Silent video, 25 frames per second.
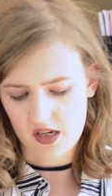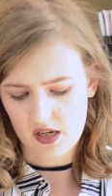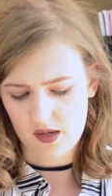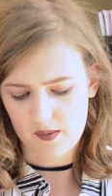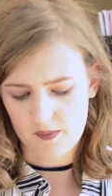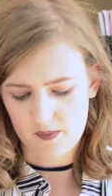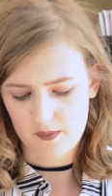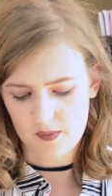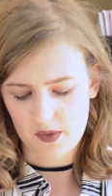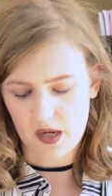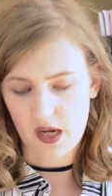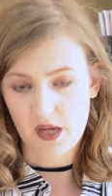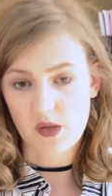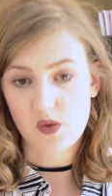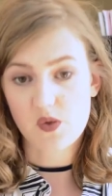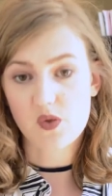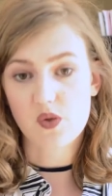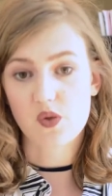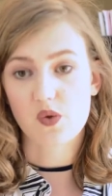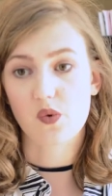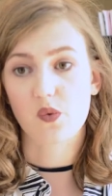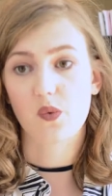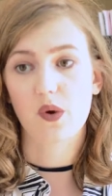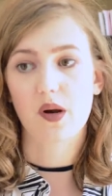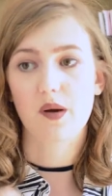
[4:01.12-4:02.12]
Um, I used
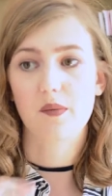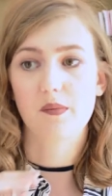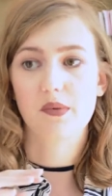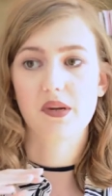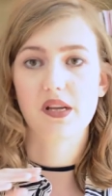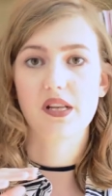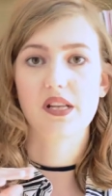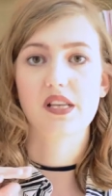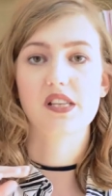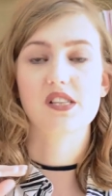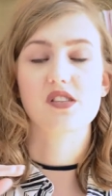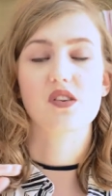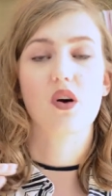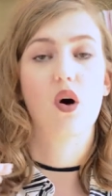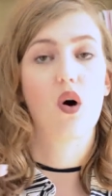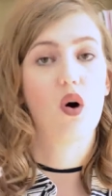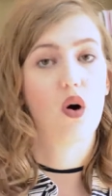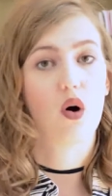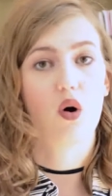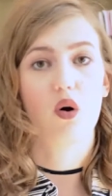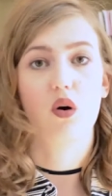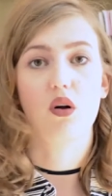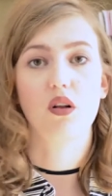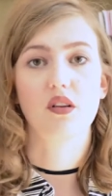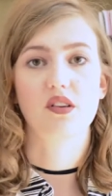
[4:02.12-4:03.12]
to wear beanies
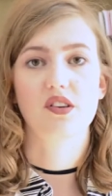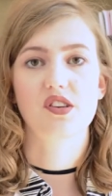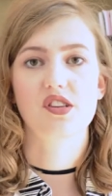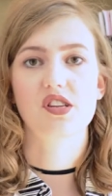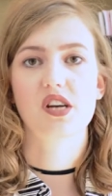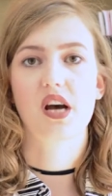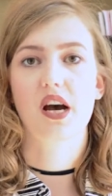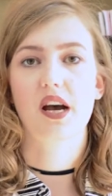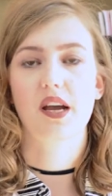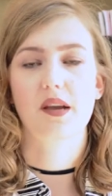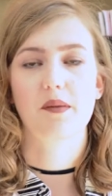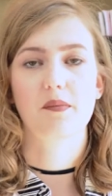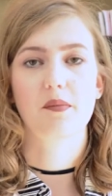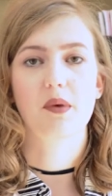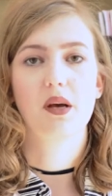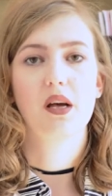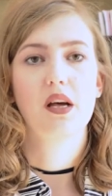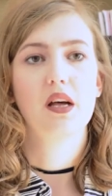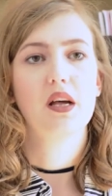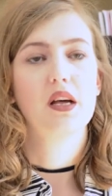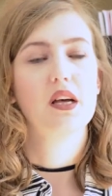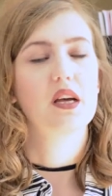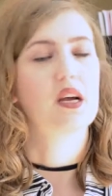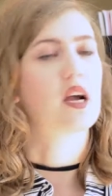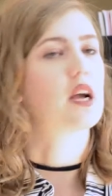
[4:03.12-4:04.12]
all the time.
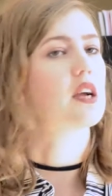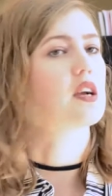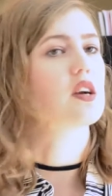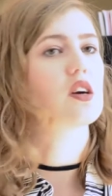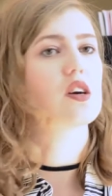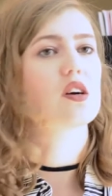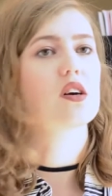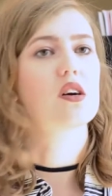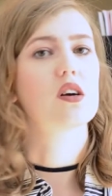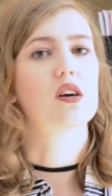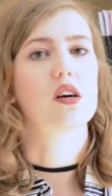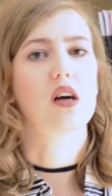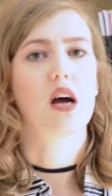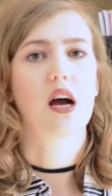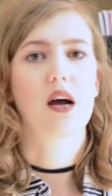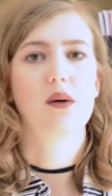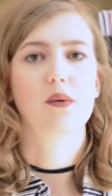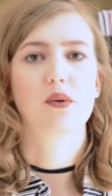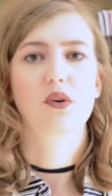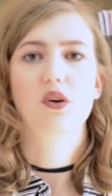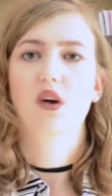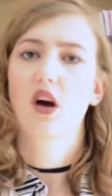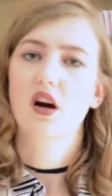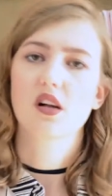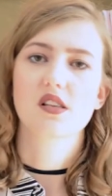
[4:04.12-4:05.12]
I, I
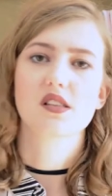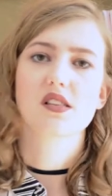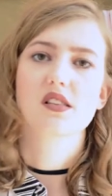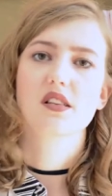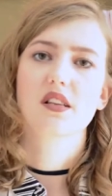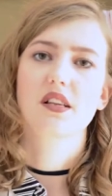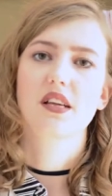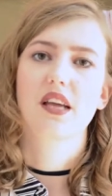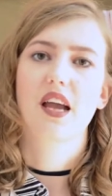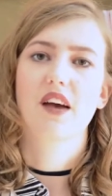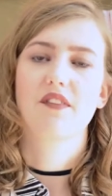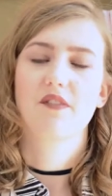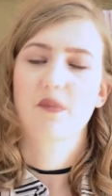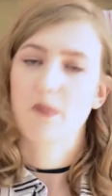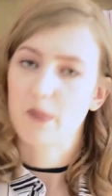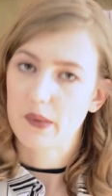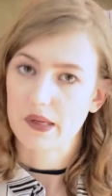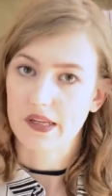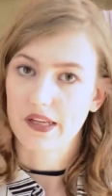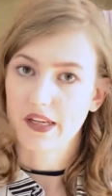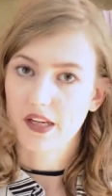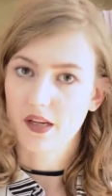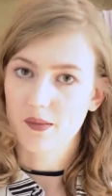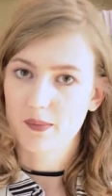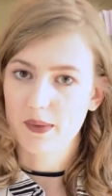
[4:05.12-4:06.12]
would constantly have a
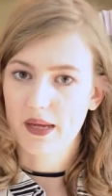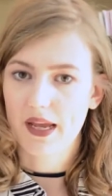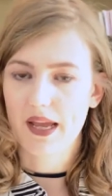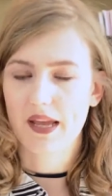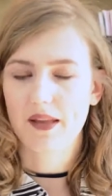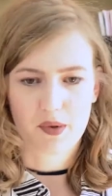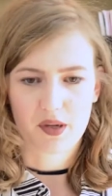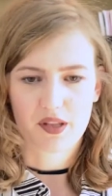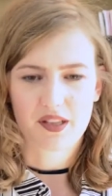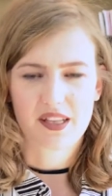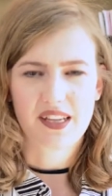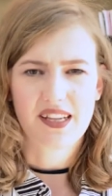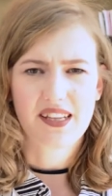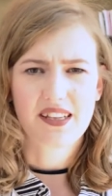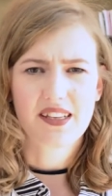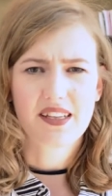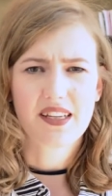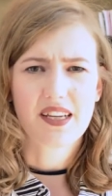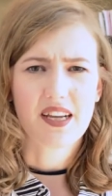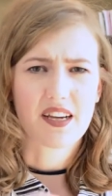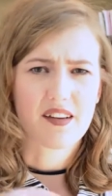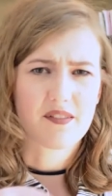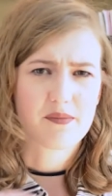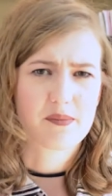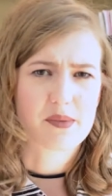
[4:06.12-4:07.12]
beanie on my head. But lately
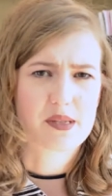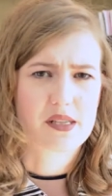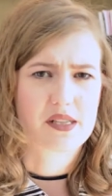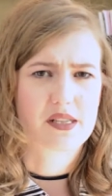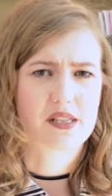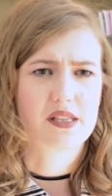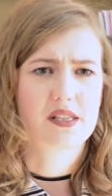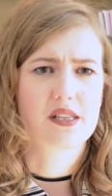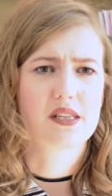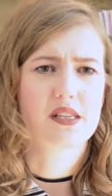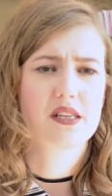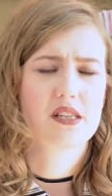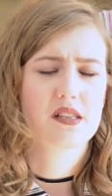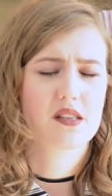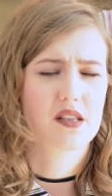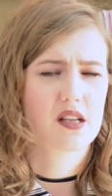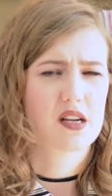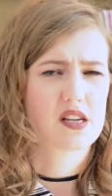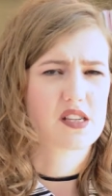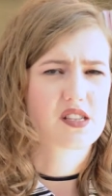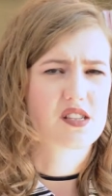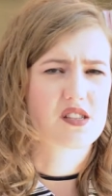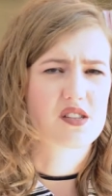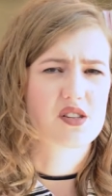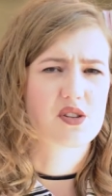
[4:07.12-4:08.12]
I've been,
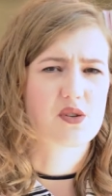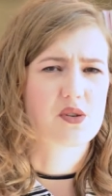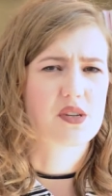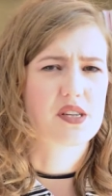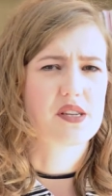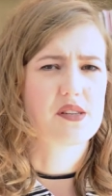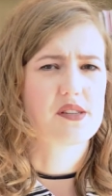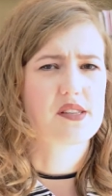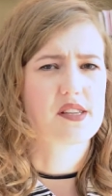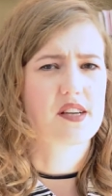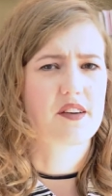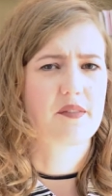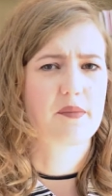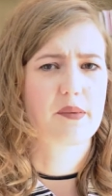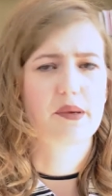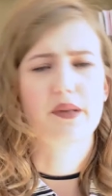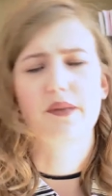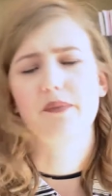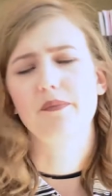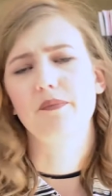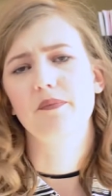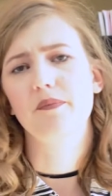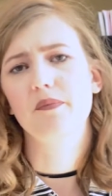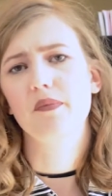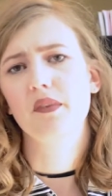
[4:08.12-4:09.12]
last two years I've
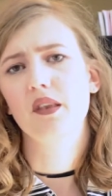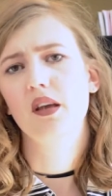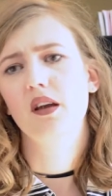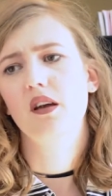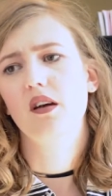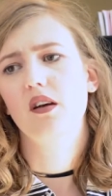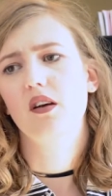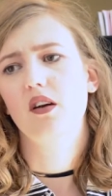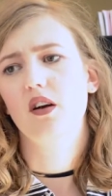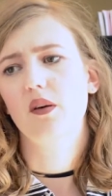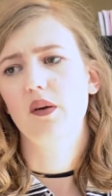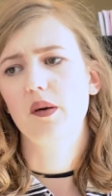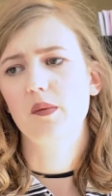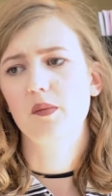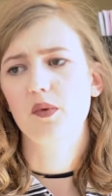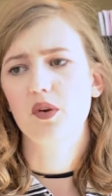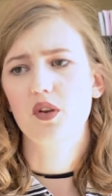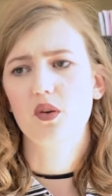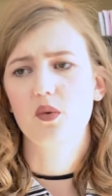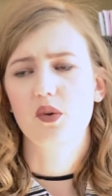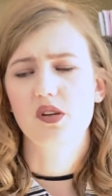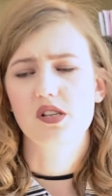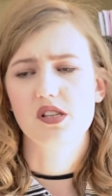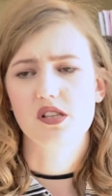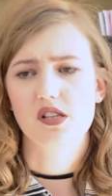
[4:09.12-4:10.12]
been Going more
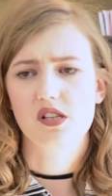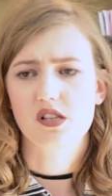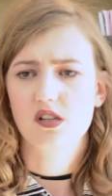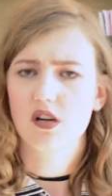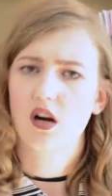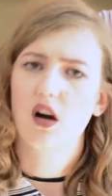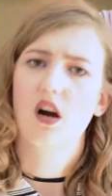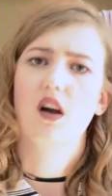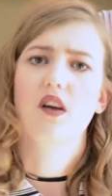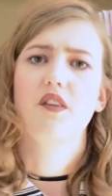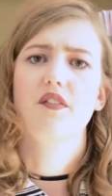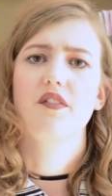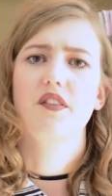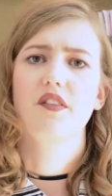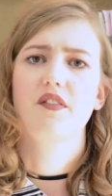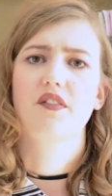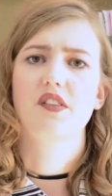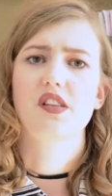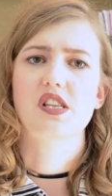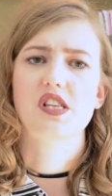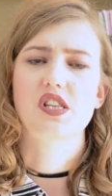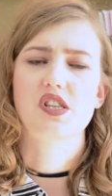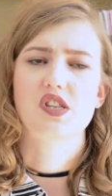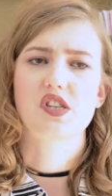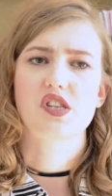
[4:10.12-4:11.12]
towards a scarf if
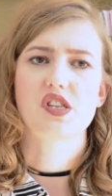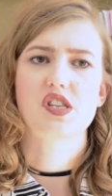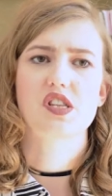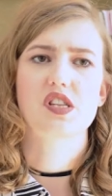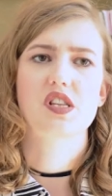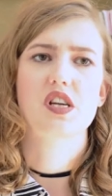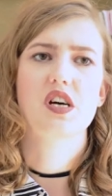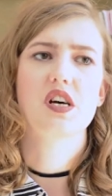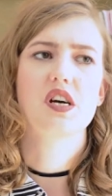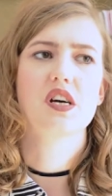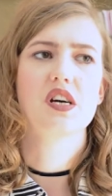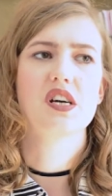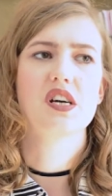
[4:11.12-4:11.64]
it's just